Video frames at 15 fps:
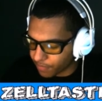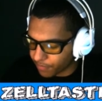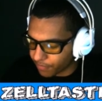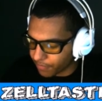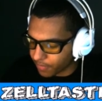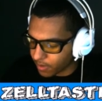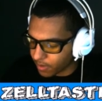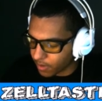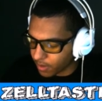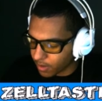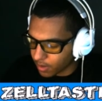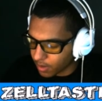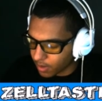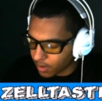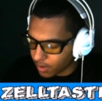
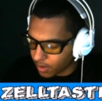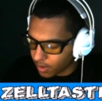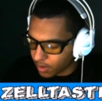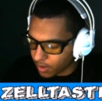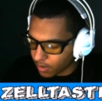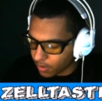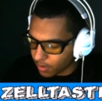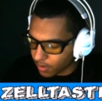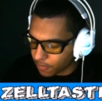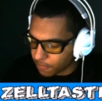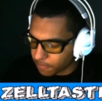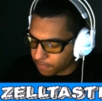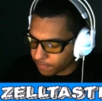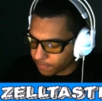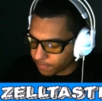
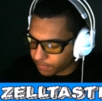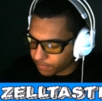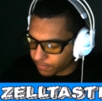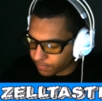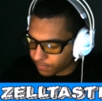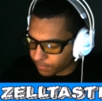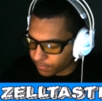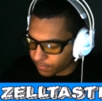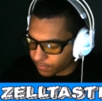Nobody speaks.